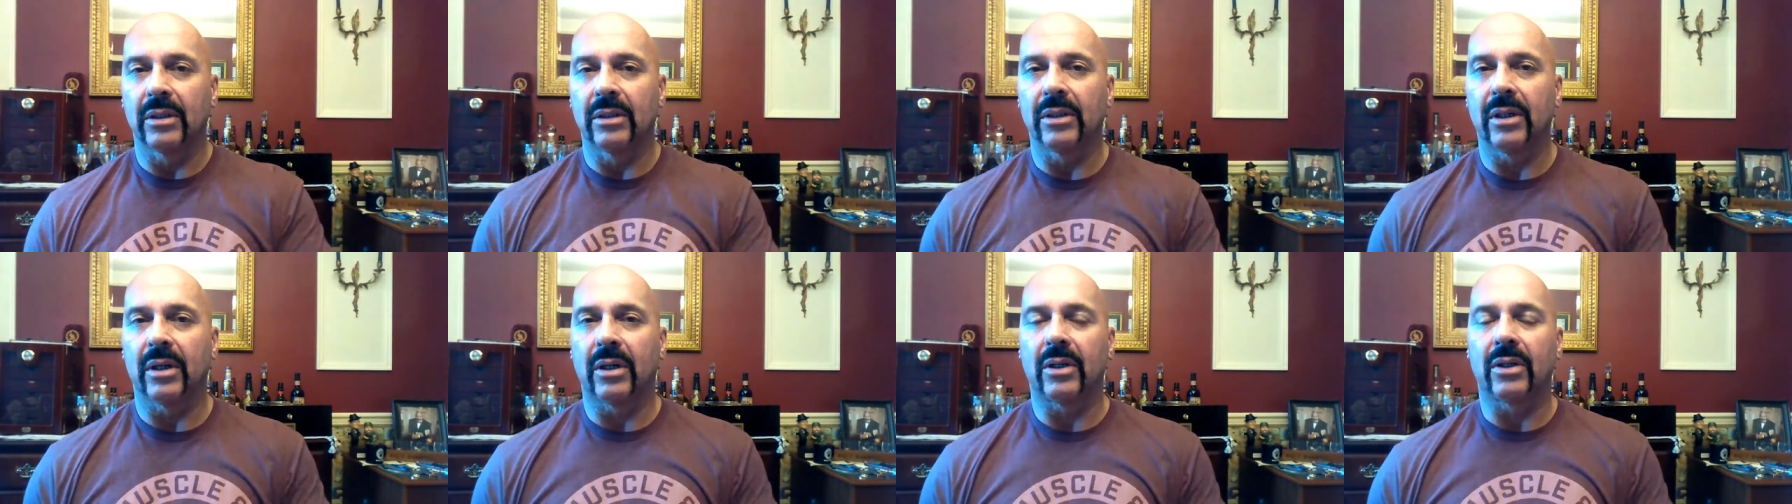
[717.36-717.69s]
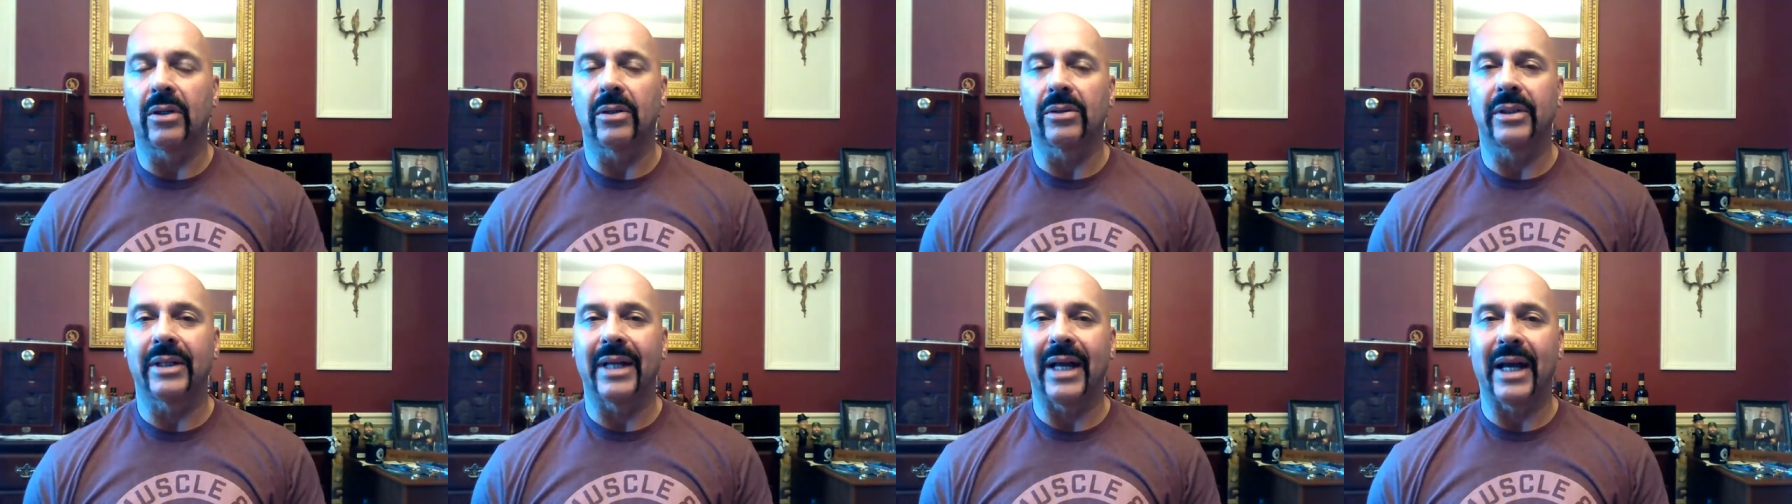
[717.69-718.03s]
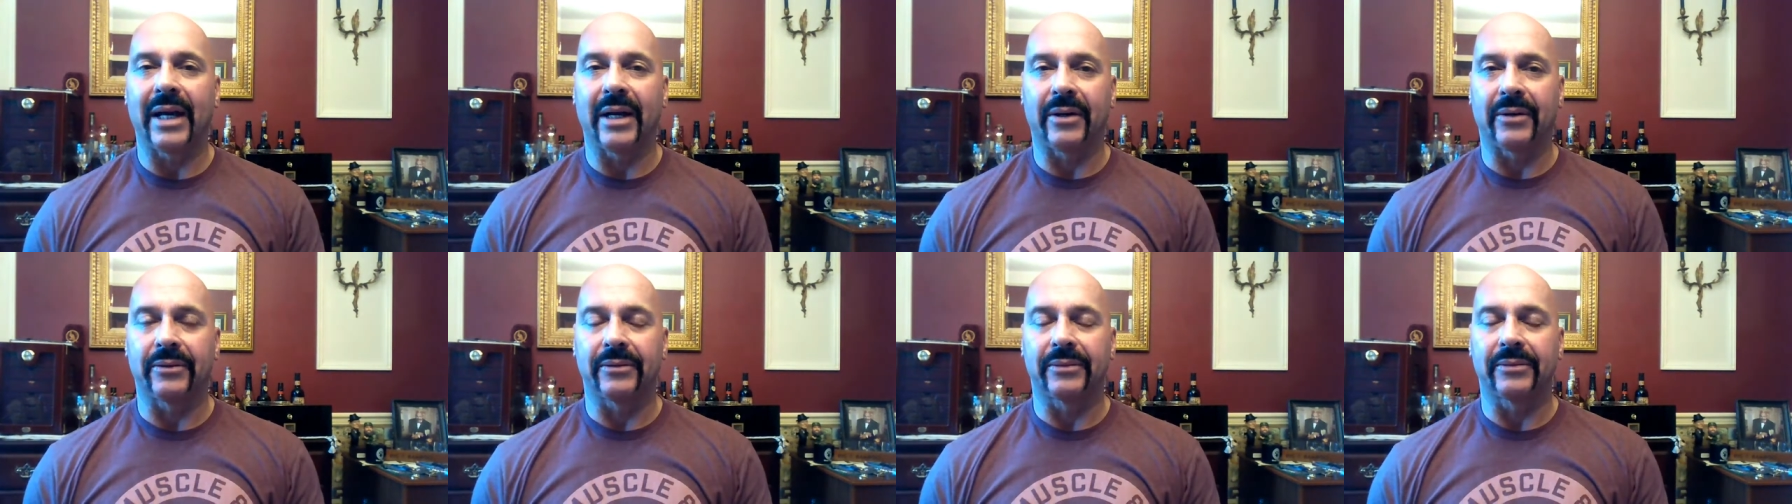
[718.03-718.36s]
dulled
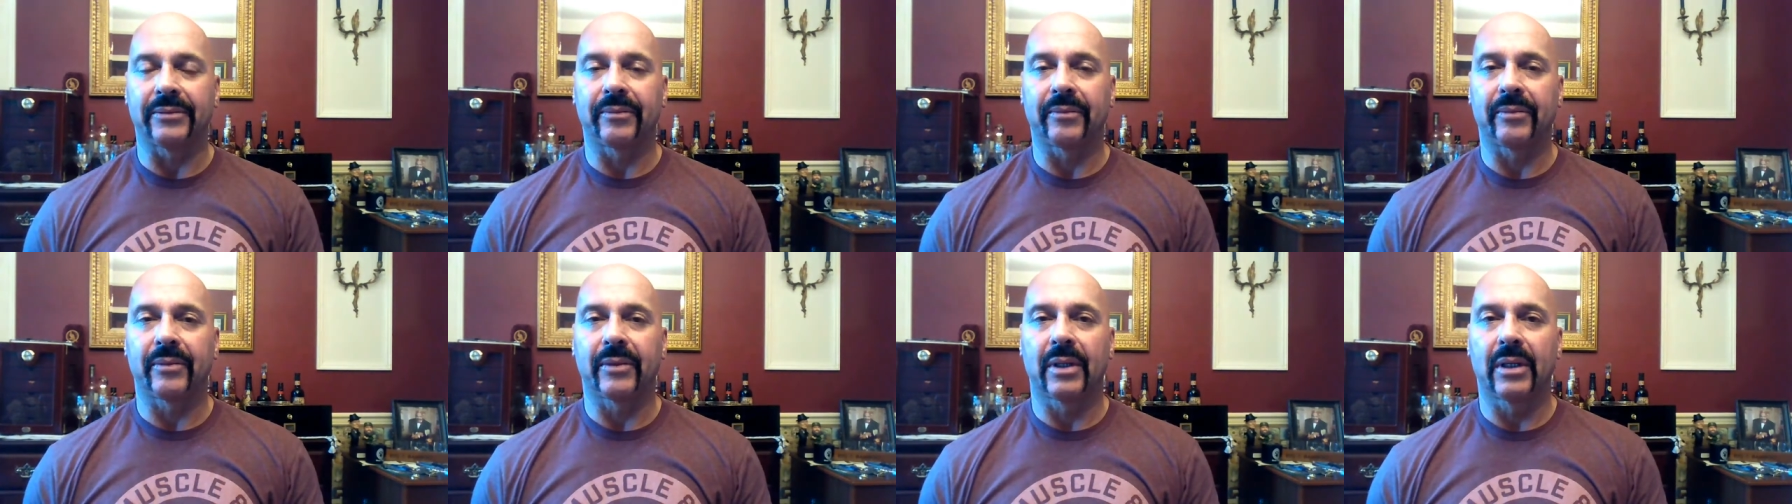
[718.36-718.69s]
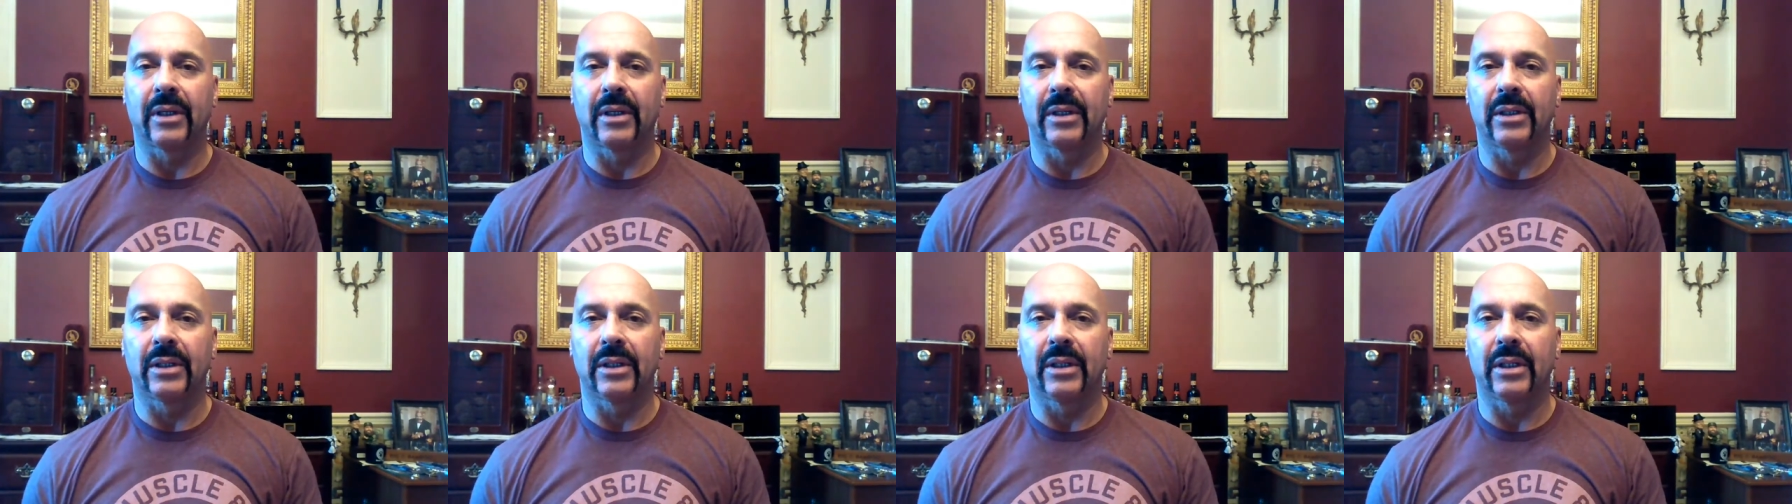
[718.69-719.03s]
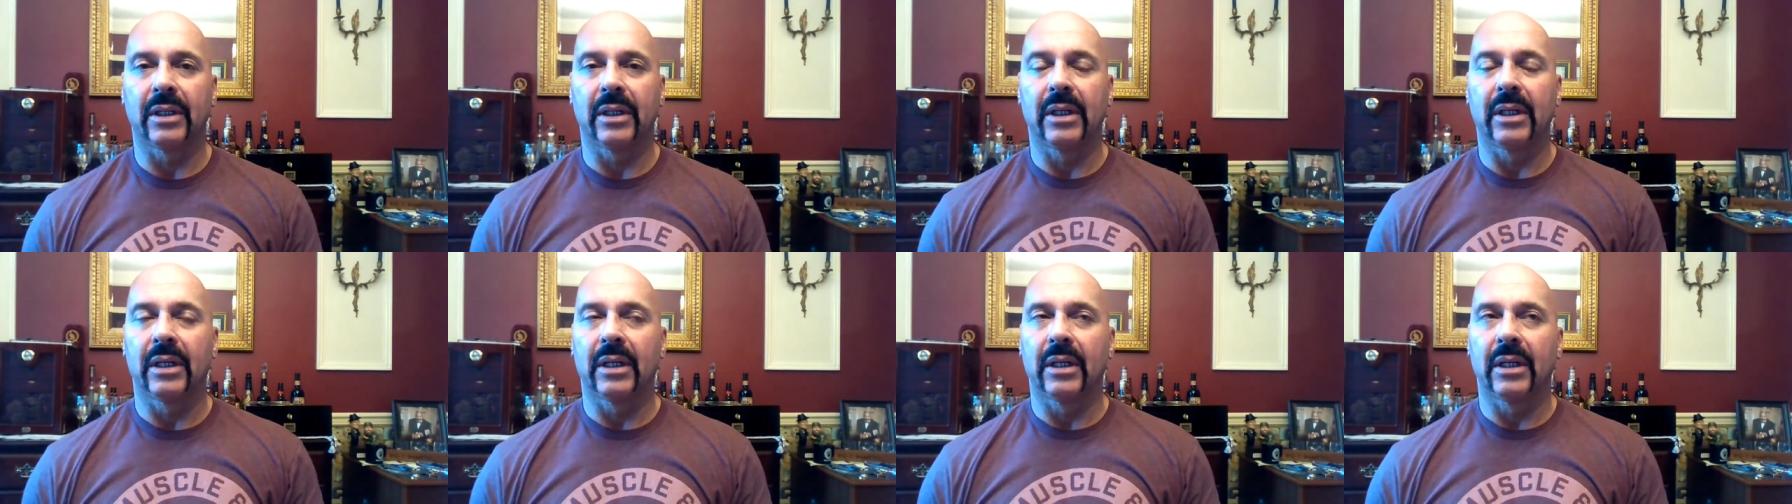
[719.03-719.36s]
down.
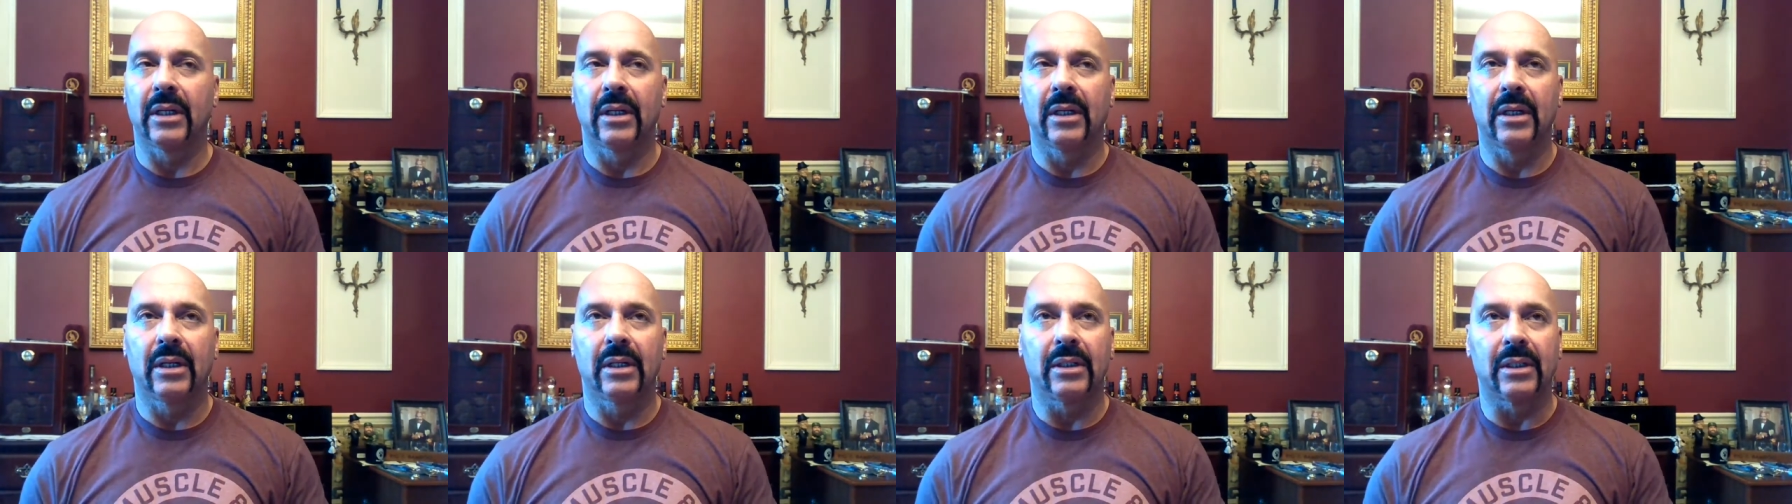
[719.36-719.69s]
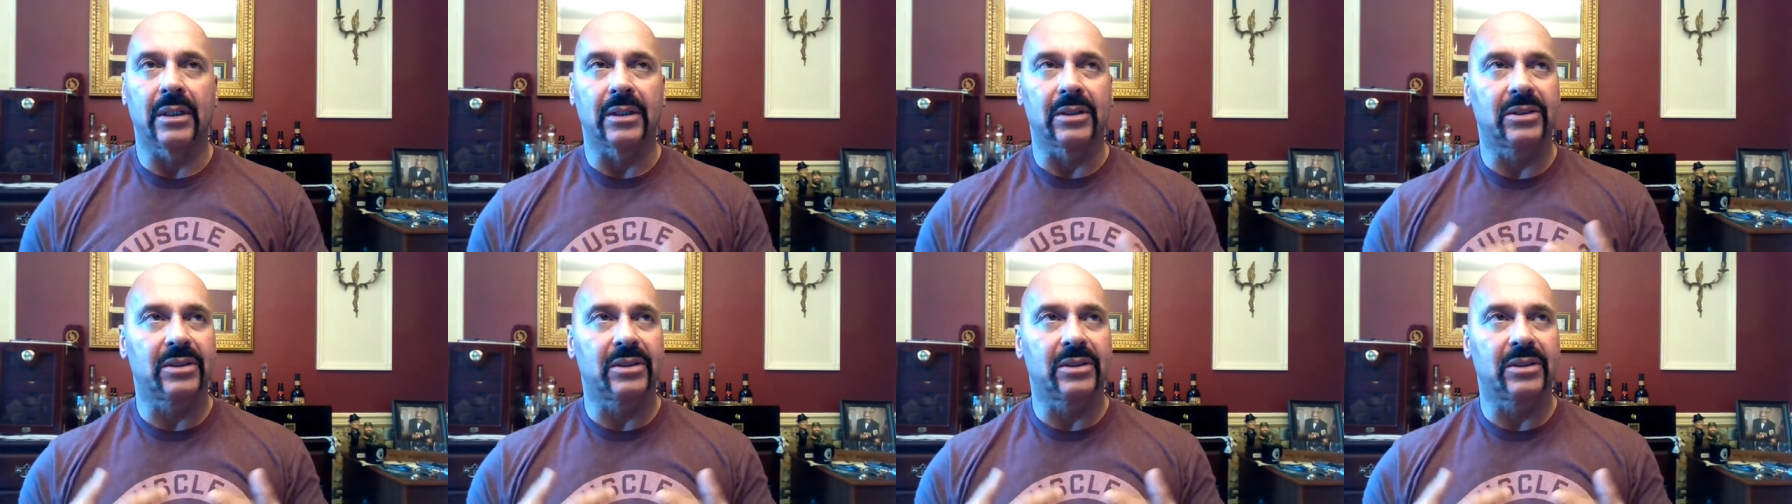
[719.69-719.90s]
The